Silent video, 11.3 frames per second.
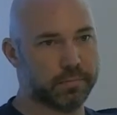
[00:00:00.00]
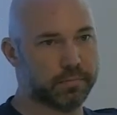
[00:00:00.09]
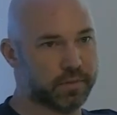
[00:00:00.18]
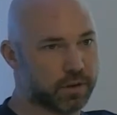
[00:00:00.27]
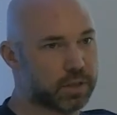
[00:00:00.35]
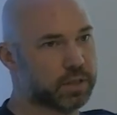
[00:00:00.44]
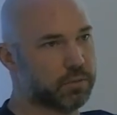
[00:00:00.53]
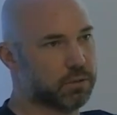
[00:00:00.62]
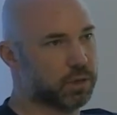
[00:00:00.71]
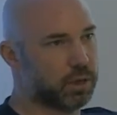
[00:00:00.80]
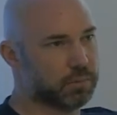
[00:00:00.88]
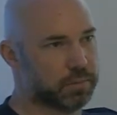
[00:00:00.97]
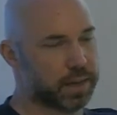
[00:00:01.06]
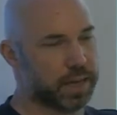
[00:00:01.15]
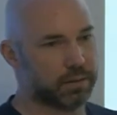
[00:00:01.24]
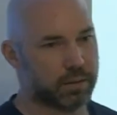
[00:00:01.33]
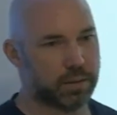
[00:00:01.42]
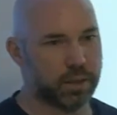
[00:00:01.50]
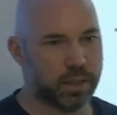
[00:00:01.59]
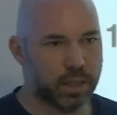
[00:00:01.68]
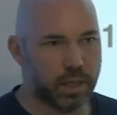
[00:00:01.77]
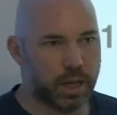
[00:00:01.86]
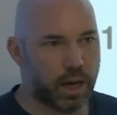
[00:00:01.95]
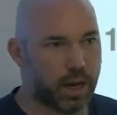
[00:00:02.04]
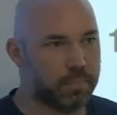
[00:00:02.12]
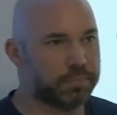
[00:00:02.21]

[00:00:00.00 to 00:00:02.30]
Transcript: Very similar adoption pattern.